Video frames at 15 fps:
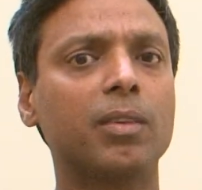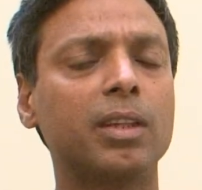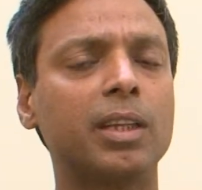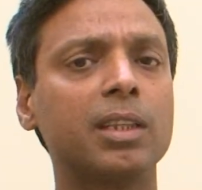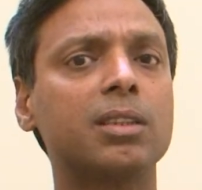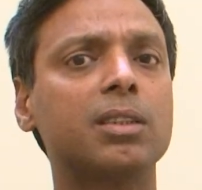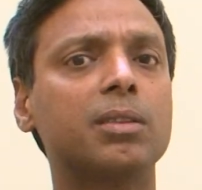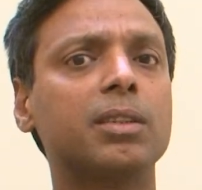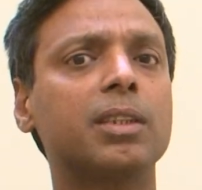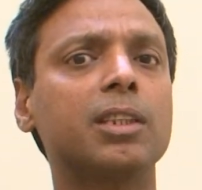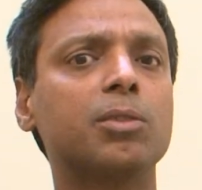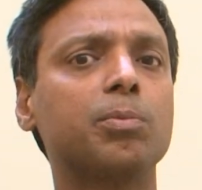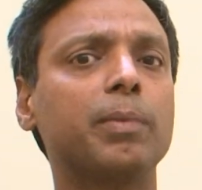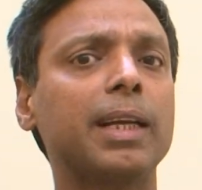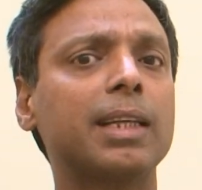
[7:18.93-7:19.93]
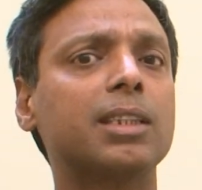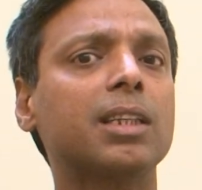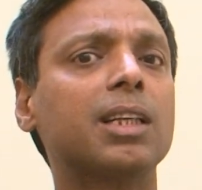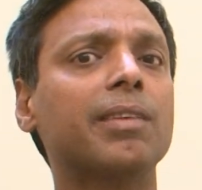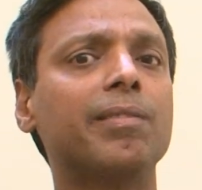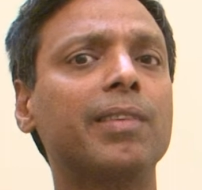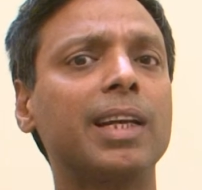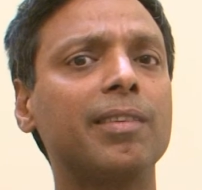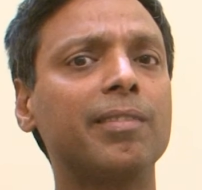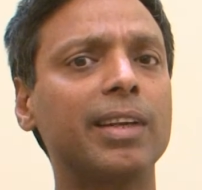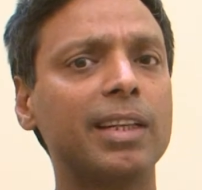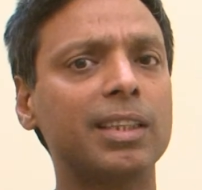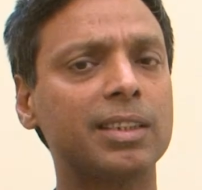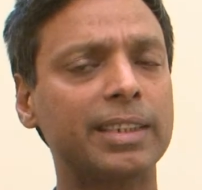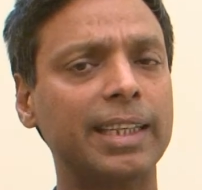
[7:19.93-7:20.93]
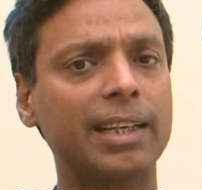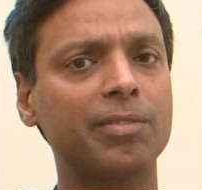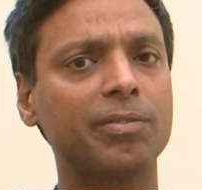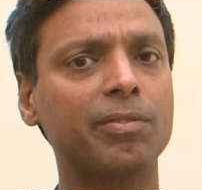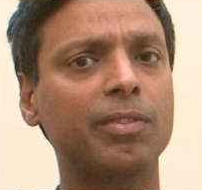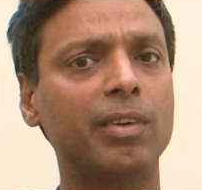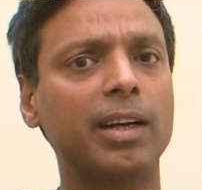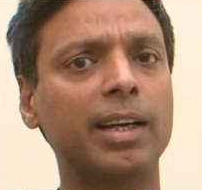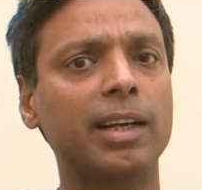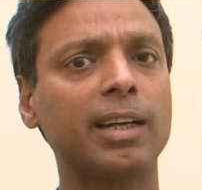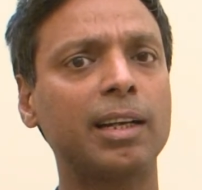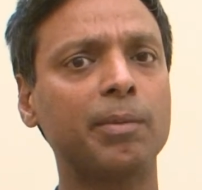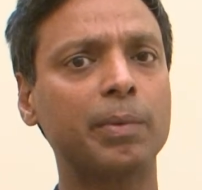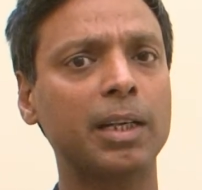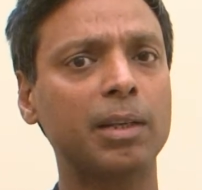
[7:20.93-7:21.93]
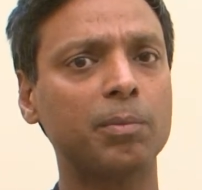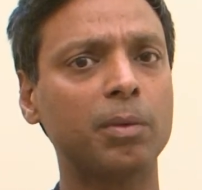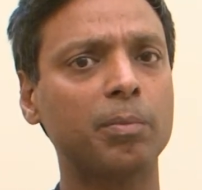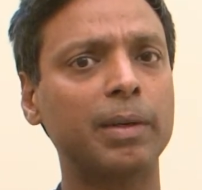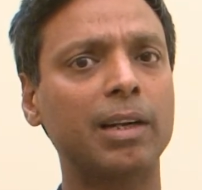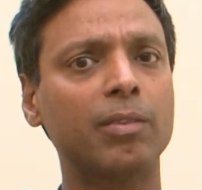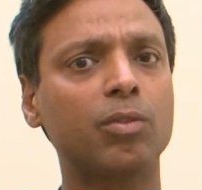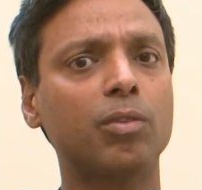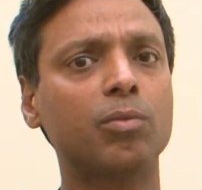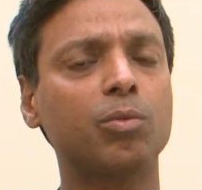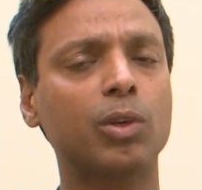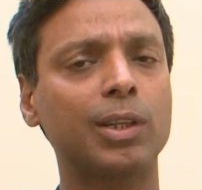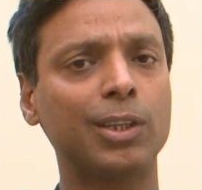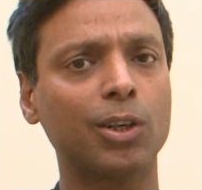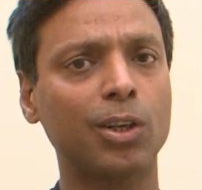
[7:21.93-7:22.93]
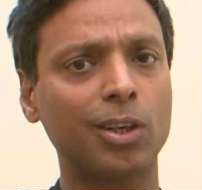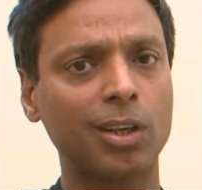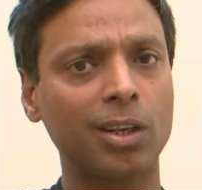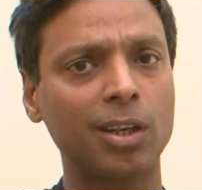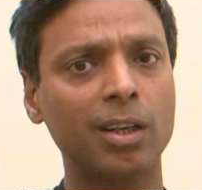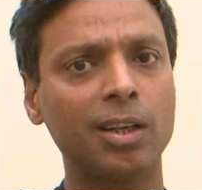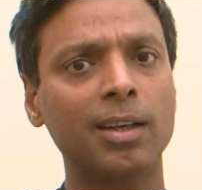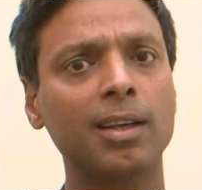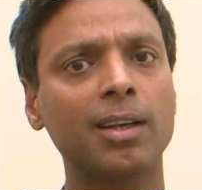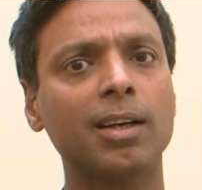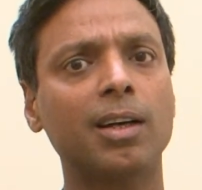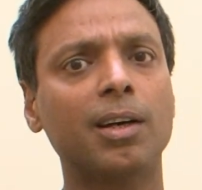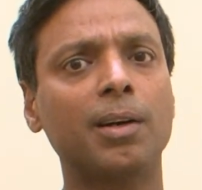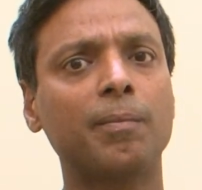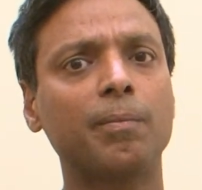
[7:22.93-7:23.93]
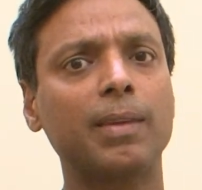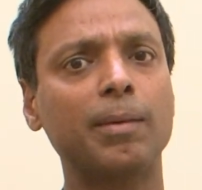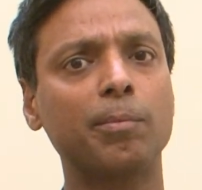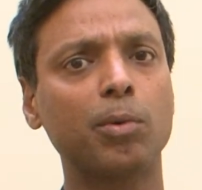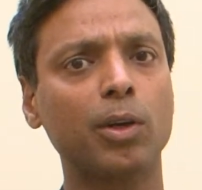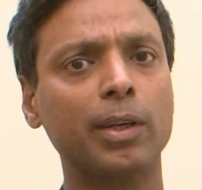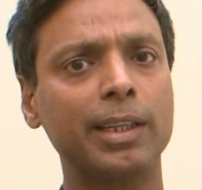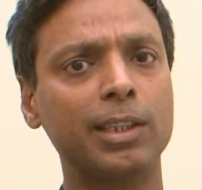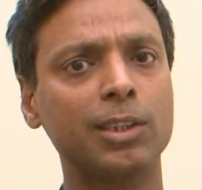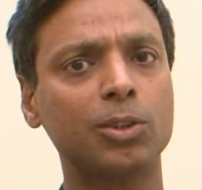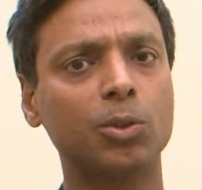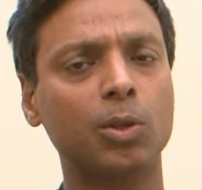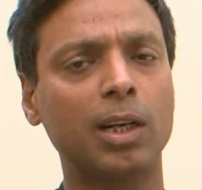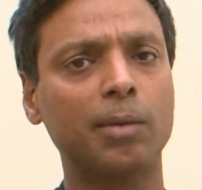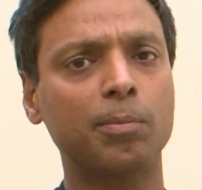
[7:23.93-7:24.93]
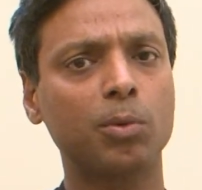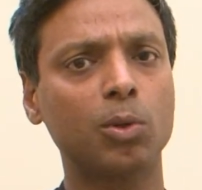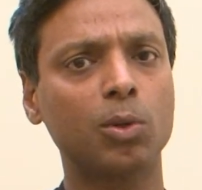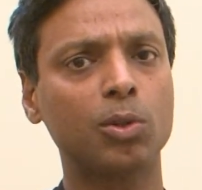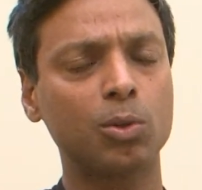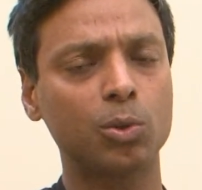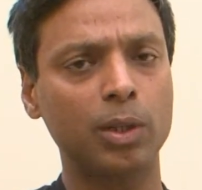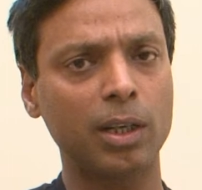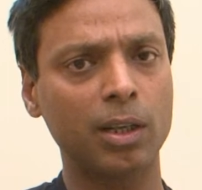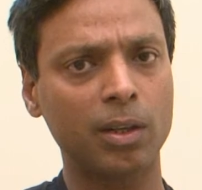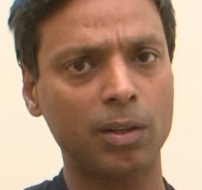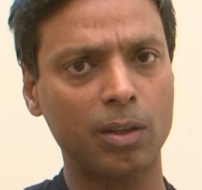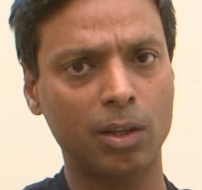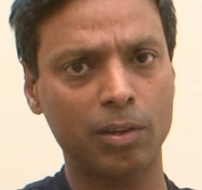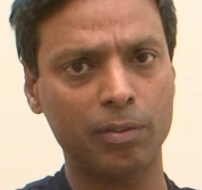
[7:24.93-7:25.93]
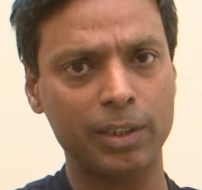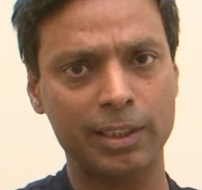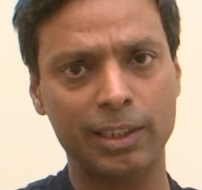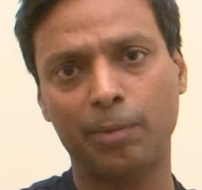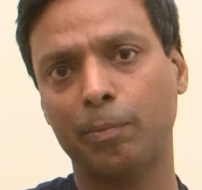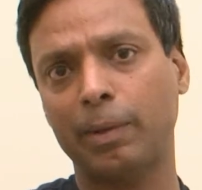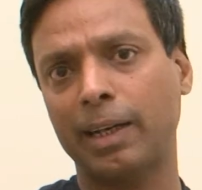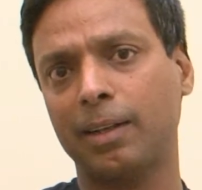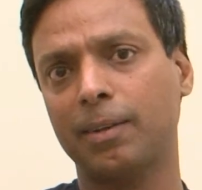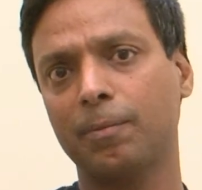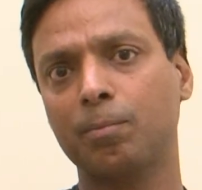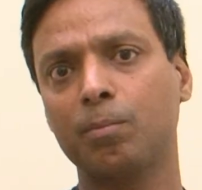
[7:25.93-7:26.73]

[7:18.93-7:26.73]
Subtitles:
This makes it a very safe and dependable platform for your employees to carpool to the office and back.